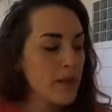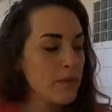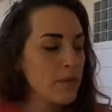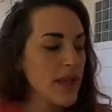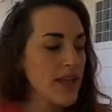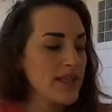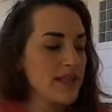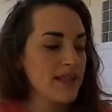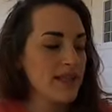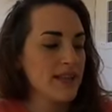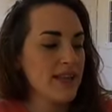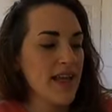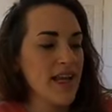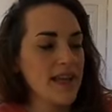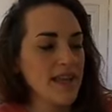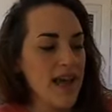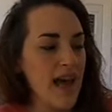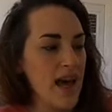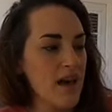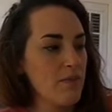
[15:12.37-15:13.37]
places
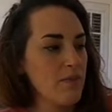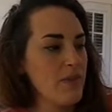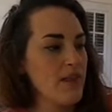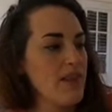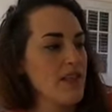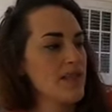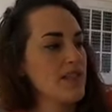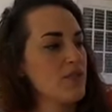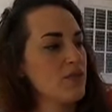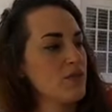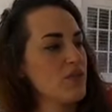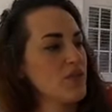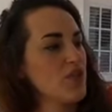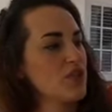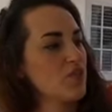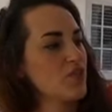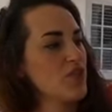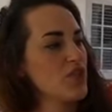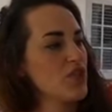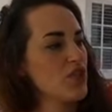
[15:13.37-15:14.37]
like that. But this one
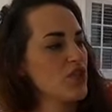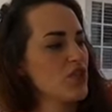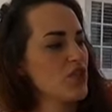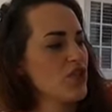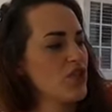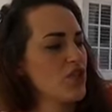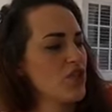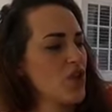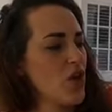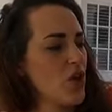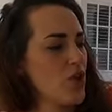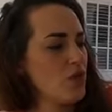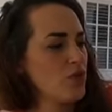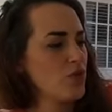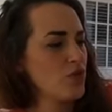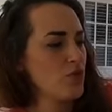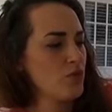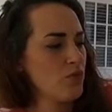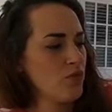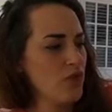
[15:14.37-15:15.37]
was just so
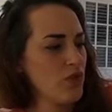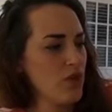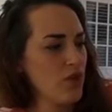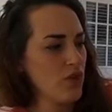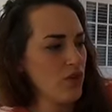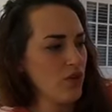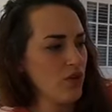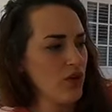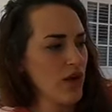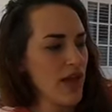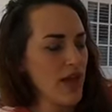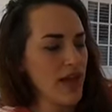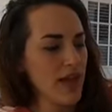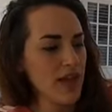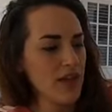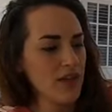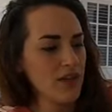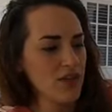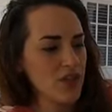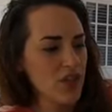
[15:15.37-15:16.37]
super cute,
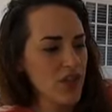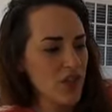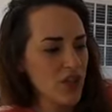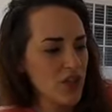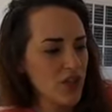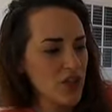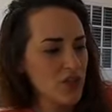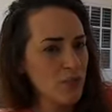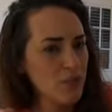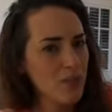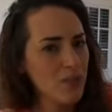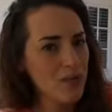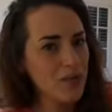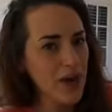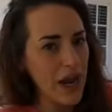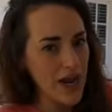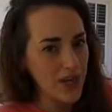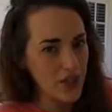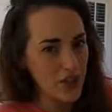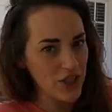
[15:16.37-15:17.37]
and she looked
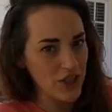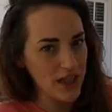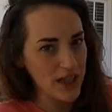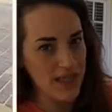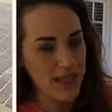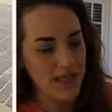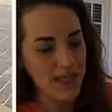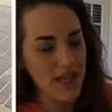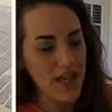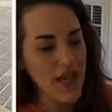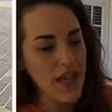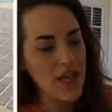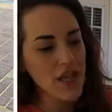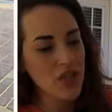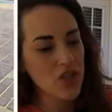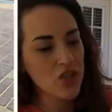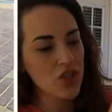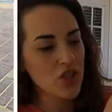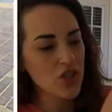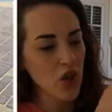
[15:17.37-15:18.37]
precious,
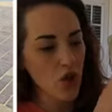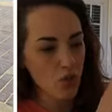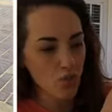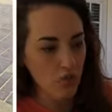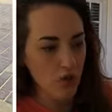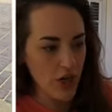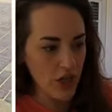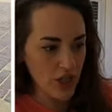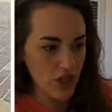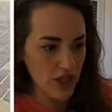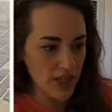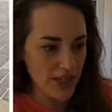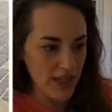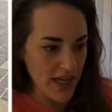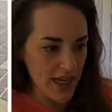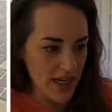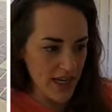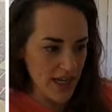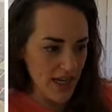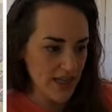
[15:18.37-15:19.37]
so precious
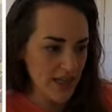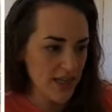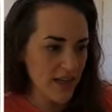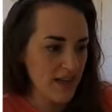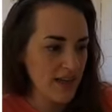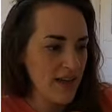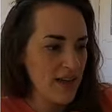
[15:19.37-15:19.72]
in it.